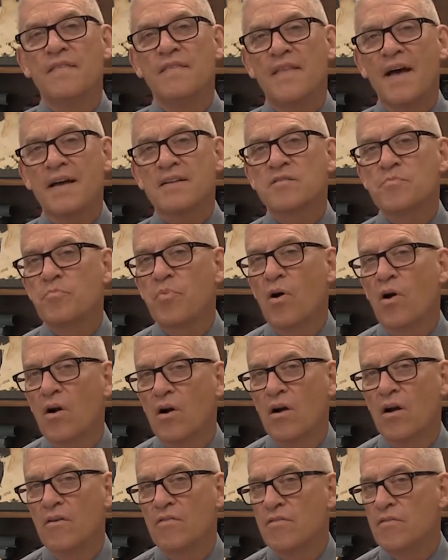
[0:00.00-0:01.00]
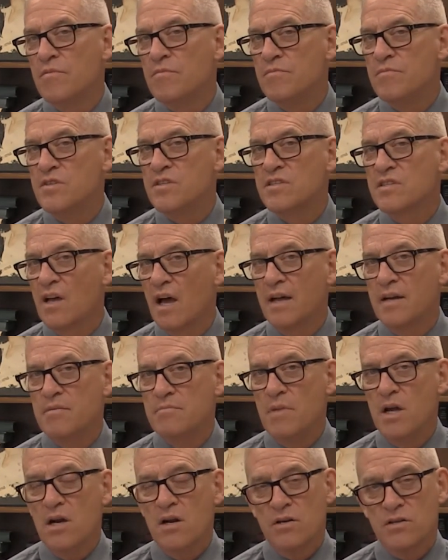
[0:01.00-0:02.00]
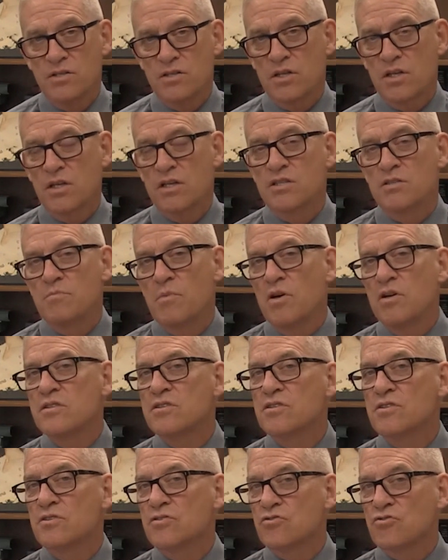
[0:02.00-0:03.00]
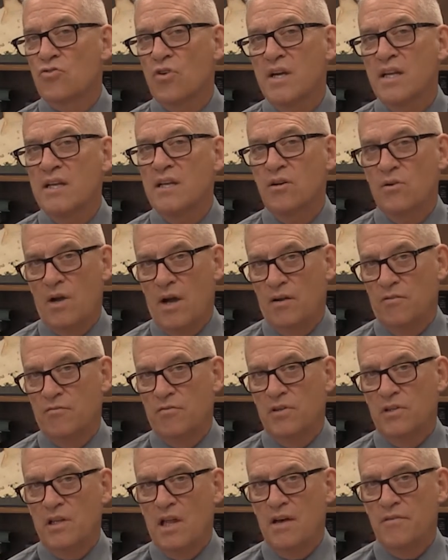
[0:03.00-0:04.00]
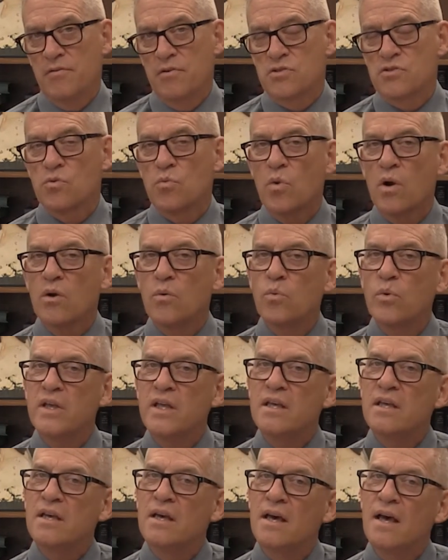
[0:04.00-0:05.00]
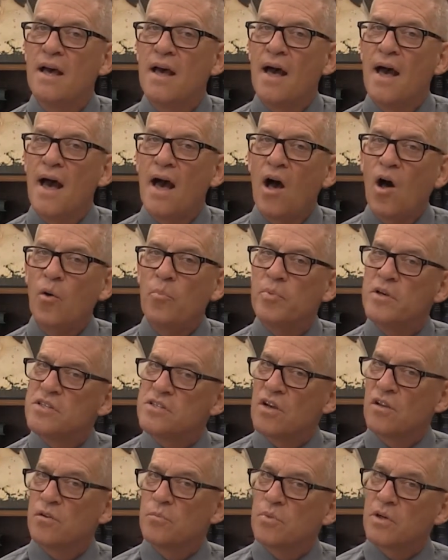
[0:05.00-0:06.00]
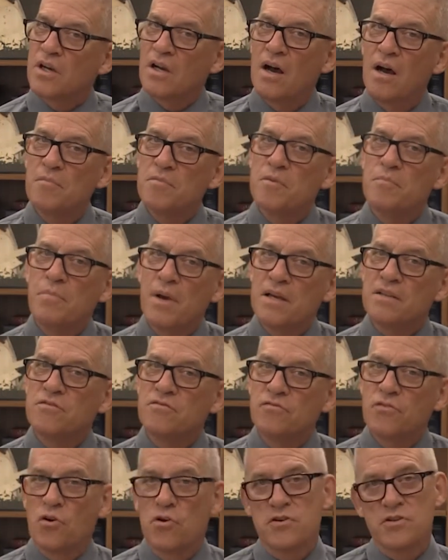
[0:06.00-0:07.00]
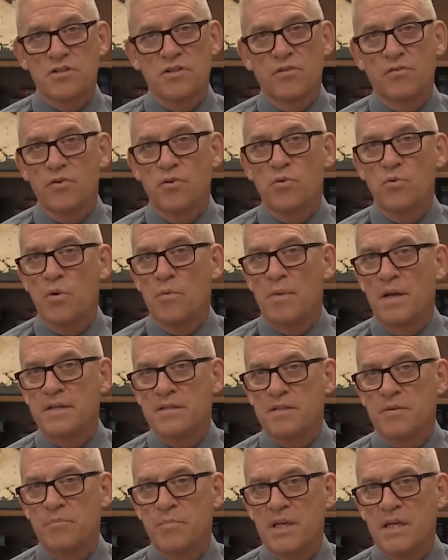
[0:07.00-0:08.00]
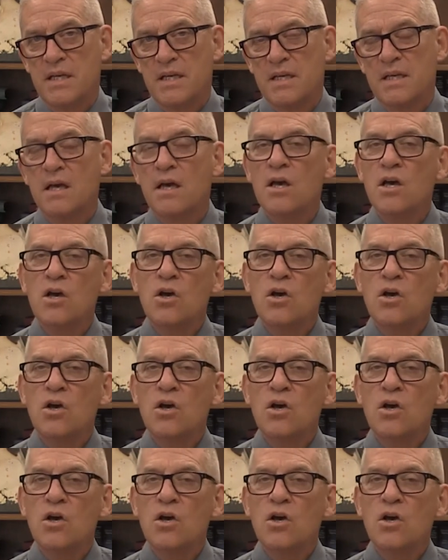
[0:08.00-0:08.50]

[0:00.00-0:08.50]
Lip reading: That's part of the design of marriage, because marriage is a training ground for lovers where we help each other become the best version of who we're meant to be.